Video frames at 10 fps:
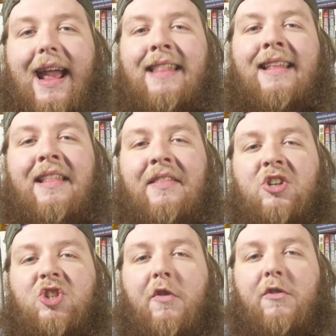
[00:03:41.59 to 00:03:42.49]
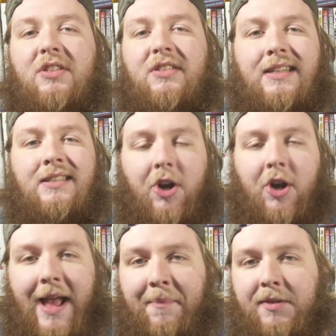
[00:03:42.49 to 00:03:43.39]
And then there's over six
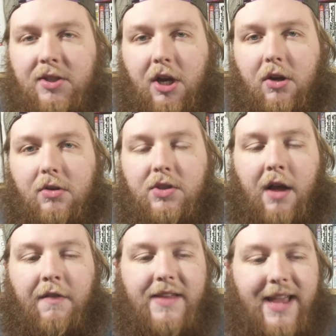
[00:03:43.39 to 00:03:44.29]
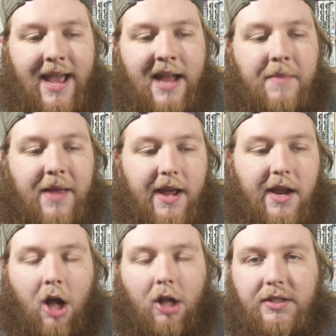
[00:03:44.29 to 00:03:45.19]
hundred episodes of the anime
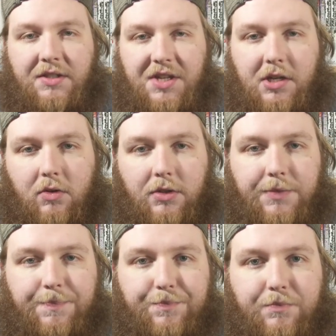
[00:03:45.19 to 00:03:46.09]
and all its sequels.